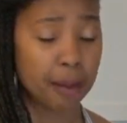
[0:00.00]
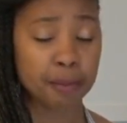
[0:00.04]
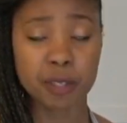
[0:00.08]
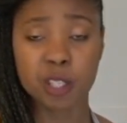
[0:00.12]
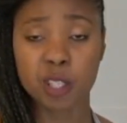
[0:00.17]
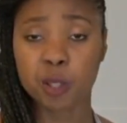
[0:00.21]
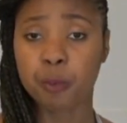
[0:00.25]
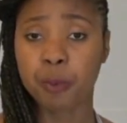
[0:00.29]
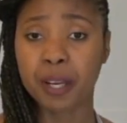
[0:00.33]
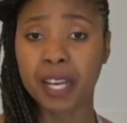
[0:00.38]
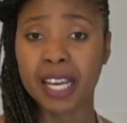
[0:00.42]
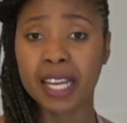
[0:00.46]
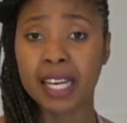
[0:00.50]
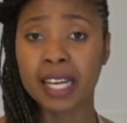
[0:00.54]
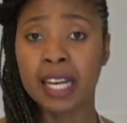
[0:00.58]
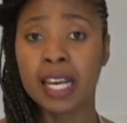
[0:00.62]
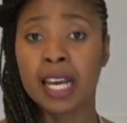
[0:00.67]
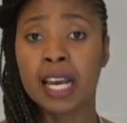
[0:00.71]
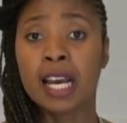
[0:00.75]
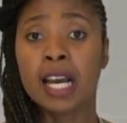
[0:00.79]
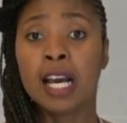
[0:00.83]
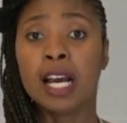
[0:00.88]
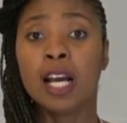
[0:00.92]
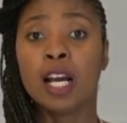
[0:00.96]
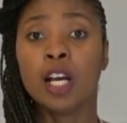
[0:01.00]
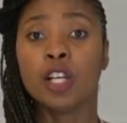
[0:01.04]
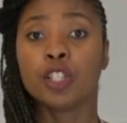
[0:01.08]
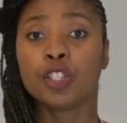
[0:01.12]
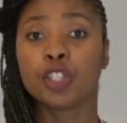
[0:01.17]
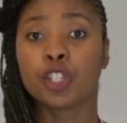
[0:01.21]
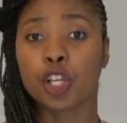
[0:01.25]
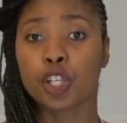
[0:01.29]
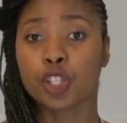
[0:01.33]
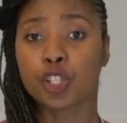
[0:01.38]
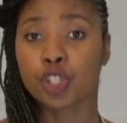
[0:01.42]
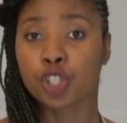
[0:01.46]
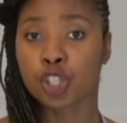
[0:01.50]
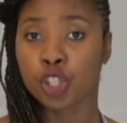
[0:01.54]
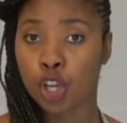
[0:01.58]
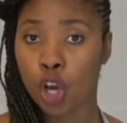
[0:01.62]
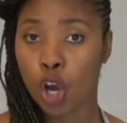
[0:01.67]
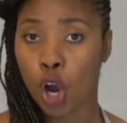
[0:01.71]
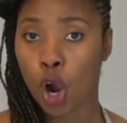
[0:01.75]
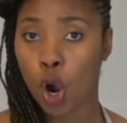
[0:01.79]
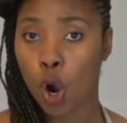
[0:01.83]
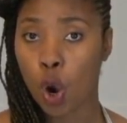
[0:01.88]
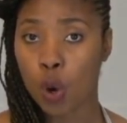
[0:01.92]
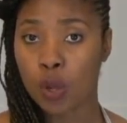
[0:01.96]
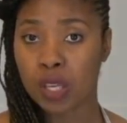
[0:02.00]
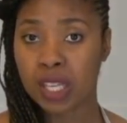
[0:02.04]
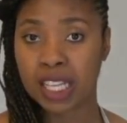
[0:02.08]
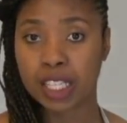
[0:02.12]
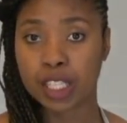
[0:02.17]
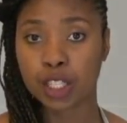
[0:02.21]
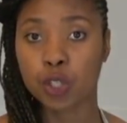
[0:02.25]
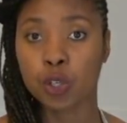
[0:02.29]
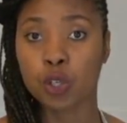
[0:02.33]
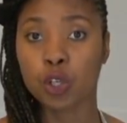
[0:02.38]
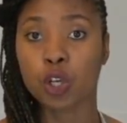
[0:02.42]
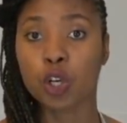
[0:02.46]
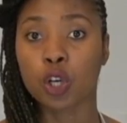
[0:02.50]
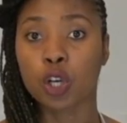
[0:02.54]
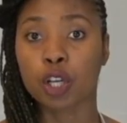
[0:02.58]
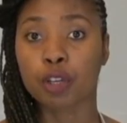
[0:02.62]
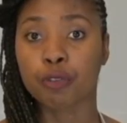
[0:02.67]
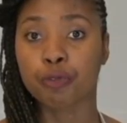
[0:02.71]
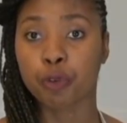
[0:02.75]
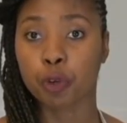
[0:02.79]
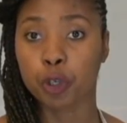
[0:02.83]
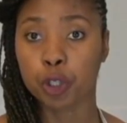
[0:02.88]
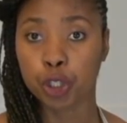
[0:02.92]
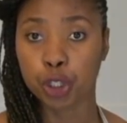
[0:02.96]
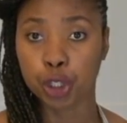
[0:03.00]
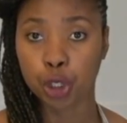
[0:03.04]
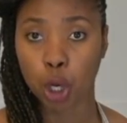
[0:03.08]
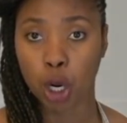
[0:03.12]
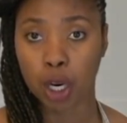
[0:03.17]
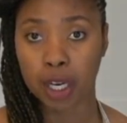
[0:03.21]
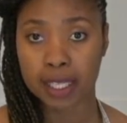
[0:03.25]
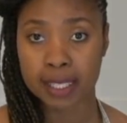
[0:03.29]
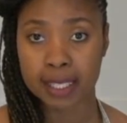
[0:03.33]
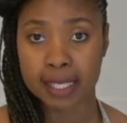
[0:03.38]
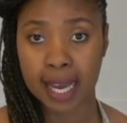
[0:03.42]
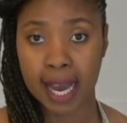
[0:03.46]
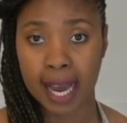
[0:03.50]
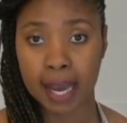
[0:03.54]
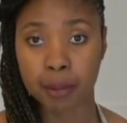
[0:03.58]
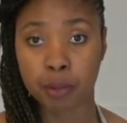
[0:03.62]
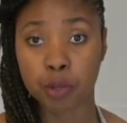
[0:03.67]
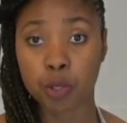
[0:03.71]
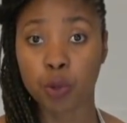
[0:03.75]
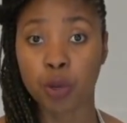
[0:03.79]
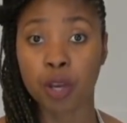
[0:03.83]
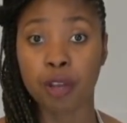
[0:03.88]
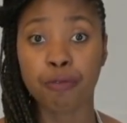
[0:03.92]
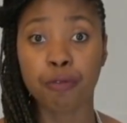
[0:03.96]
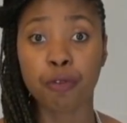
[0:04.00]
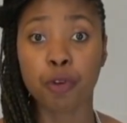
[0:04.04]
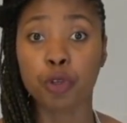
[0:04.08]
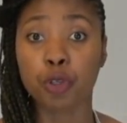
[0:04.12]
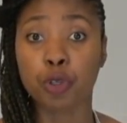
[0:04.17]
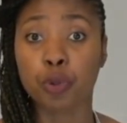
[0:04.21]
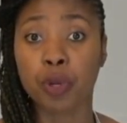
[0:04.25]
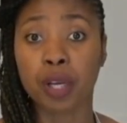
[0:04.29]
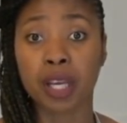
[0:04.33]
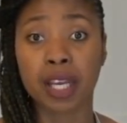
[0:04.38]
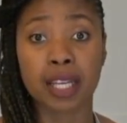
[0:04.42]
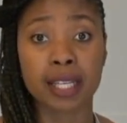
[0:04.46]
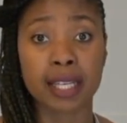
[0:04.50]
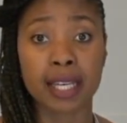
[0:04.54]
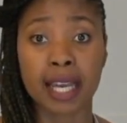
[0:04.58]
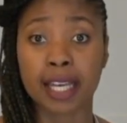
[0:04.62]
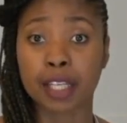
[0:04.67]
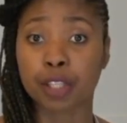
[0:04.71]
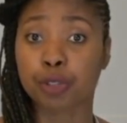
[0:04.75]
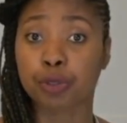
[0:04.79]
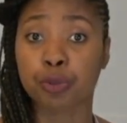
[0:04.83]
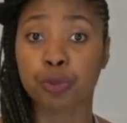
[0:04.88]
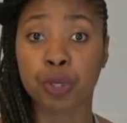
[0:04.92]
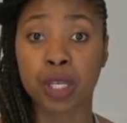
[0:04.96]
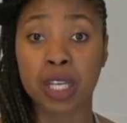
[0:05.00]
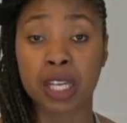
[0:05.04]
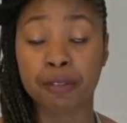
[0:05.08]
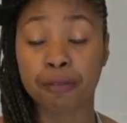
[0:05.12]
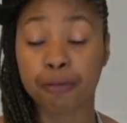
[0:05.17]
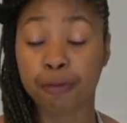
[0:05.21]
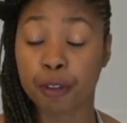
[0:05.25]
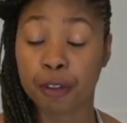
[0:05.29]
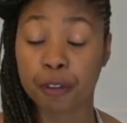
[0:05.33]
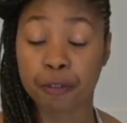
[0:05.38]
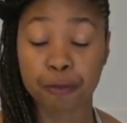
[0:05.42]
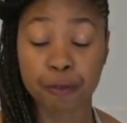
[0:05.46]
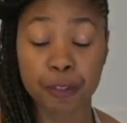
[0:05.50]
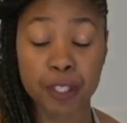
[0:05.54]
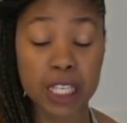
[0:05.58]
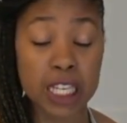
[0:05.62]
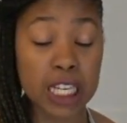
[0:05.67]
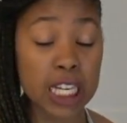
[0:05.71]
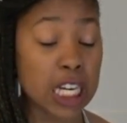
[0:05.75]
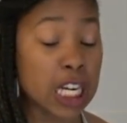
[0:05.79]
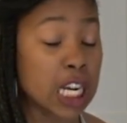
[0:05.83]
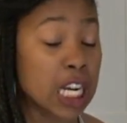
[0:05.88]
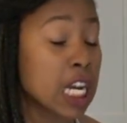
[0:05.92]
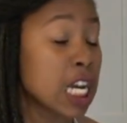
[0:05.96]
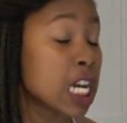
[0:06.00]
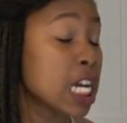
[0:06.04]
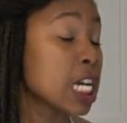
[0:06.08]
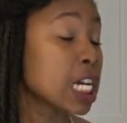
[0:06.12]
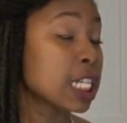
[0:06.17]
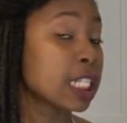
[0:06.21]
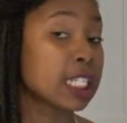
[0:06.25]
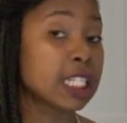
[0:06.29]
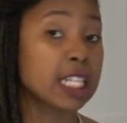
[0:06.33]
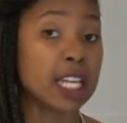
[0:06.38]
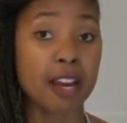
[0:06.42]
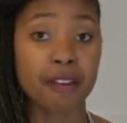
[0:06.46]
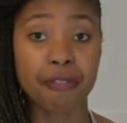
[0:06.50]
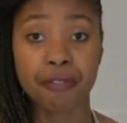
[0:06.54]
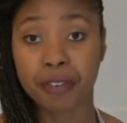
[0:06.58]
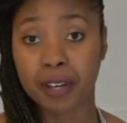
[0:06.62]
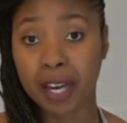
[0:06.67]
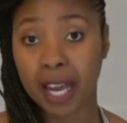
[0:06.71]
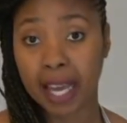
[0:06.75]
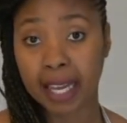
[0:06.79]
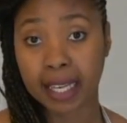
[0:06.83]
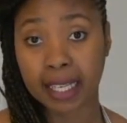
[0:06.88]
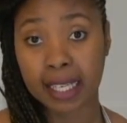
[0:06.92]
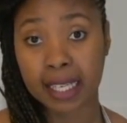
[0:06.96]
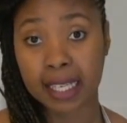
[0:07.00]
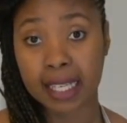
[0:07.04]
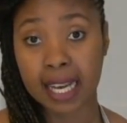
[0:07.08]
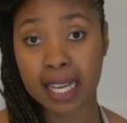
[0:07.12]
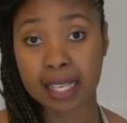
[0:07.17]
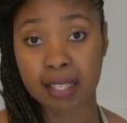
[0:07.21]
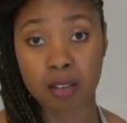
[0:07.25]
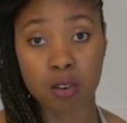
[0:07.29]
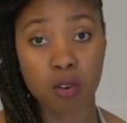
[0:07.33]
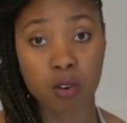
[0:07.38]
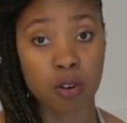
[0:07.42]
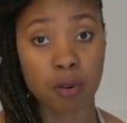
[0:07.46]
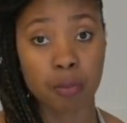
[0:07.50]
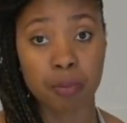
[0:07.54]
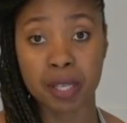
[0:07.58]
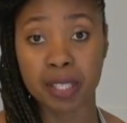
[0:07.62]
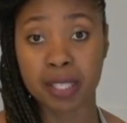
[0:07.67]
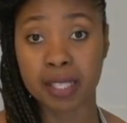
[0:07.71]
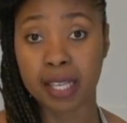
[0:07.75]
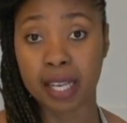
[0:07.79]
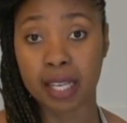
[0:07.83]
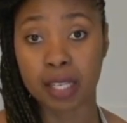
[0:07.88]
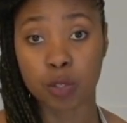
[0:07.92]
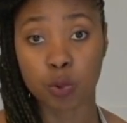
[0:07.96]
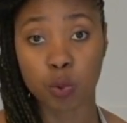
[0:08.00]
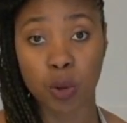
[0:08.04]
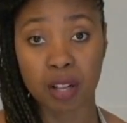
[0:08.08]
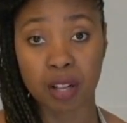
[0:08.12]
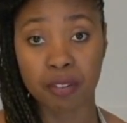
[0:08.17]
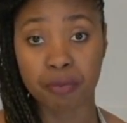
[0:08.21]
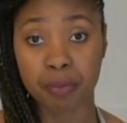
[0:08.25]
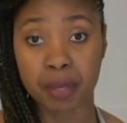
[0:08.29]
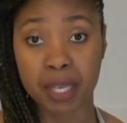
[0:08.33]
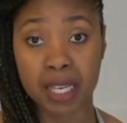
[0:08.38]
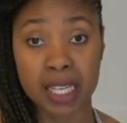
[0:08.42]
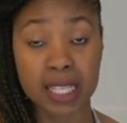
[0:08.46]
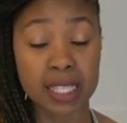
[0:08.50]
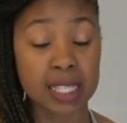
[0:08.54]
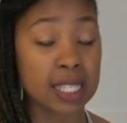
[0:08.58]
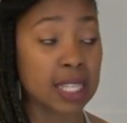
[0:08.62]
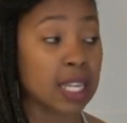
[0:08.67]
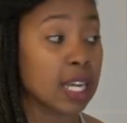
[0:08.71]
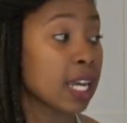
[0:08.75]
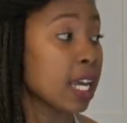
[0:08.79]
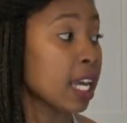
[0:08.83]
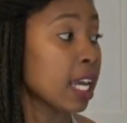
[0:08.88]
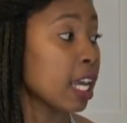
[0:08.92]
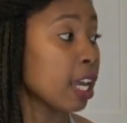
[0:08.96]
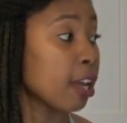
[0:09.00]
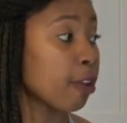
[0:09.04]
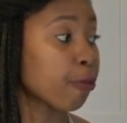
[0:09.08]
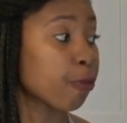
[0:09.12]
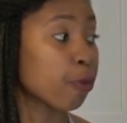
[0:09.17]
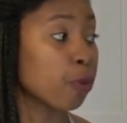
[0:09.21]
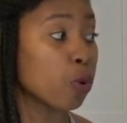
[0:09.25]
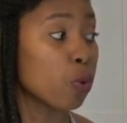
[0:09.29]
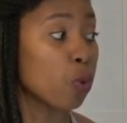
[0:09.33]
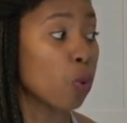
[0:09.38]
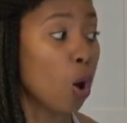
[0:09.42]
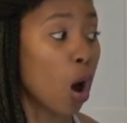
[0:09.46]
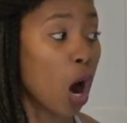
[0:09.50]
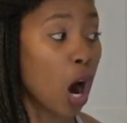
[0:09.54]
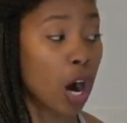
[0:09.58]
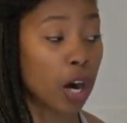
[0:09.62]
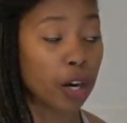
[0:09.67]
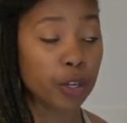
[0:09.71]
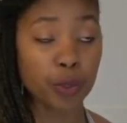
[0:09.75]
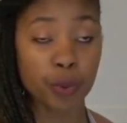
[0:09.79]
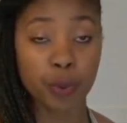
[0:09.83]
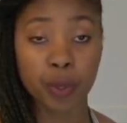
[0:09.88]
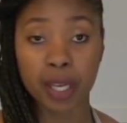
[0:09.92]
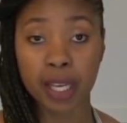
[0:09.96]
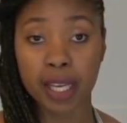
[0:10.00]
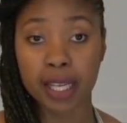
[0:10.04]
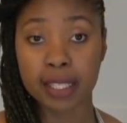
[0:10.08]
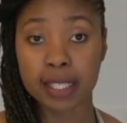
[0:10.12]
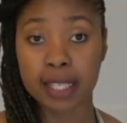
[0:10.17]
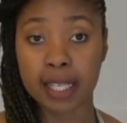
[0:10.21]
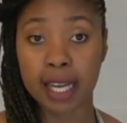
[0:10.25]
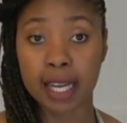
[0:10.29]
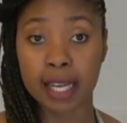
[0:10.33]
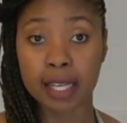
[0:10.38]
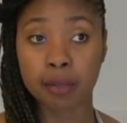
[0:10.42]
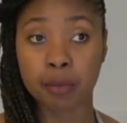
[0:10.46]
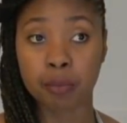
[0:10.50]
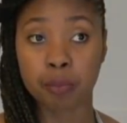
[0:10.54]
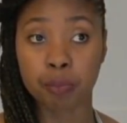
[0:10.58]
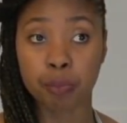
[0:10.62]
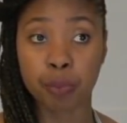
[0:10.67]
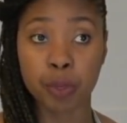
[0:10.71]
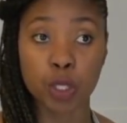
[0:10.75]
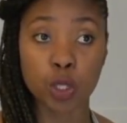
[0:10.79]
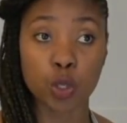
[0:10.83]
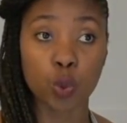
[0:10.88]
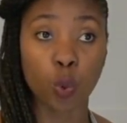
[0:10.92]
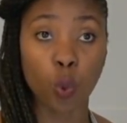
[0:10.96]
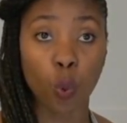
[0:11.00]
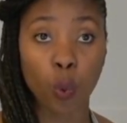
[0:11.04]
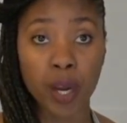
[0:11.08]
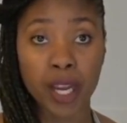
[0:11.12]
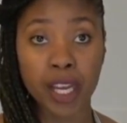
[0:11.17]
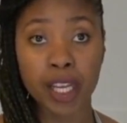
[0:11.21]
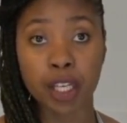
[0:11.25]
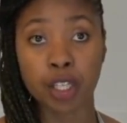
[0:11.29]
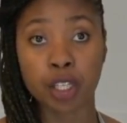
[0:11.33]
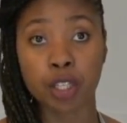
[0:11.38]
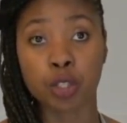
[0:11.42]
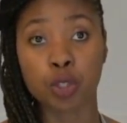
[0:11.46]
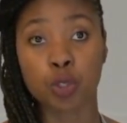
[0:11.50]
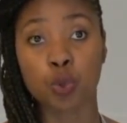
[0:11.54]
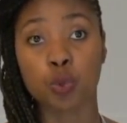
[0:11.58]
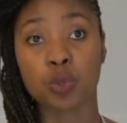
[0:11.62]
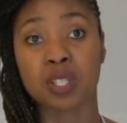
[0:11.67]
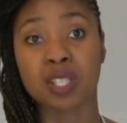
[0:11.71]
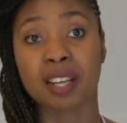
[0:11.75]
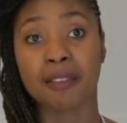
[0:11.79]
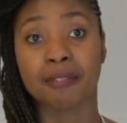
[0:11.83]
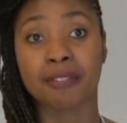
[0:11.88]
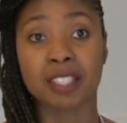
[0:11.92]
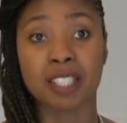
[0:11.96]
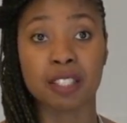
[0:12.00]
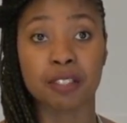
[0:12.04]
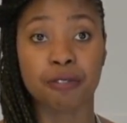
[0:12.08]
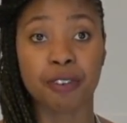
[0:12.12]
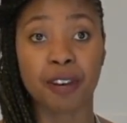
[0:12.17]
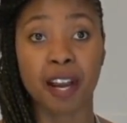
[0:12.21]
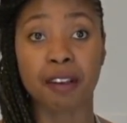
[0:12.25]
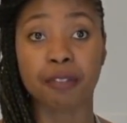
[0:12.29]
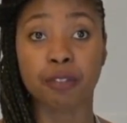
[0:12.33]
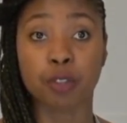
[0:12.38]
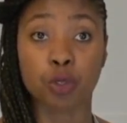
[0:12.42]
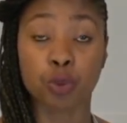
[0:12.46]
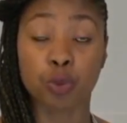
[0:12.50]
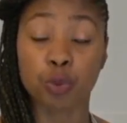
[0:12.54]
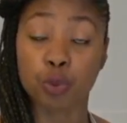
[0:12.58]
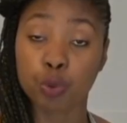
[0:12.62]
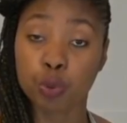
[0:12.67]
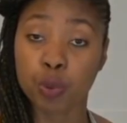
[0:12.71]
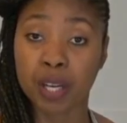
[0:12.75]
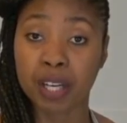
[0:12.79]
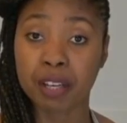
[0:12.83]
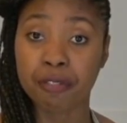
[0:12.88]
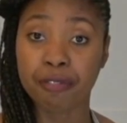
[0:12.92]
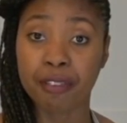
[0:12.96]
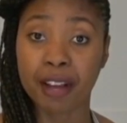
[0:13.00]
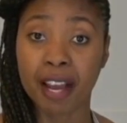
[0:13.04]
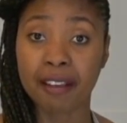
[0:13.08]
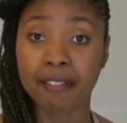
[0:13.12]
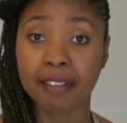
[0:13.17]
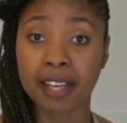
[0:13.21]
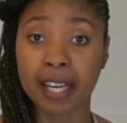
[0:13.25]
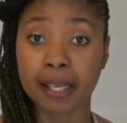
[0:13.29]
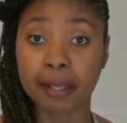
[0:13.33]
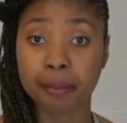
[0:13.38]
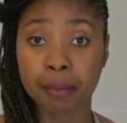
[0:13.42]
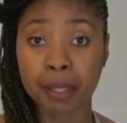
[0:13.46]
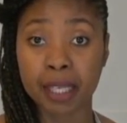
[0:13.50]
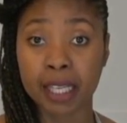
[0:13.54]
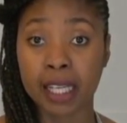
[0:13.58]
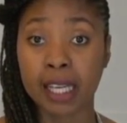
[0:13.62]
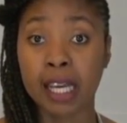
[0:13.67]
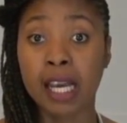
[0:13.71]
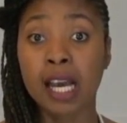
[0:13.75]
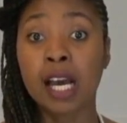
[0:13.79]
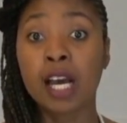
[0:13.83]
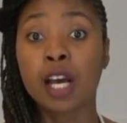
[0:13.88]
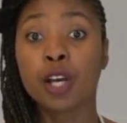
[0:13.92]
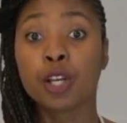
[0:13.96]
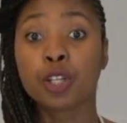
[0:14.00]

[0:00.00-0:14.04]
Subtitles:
speed, just know that you cook it for a shorter time. So if you're doing it like 350, definitely that's going to be 10-12 minutes. If you are doing it at between 275 to 225 like me,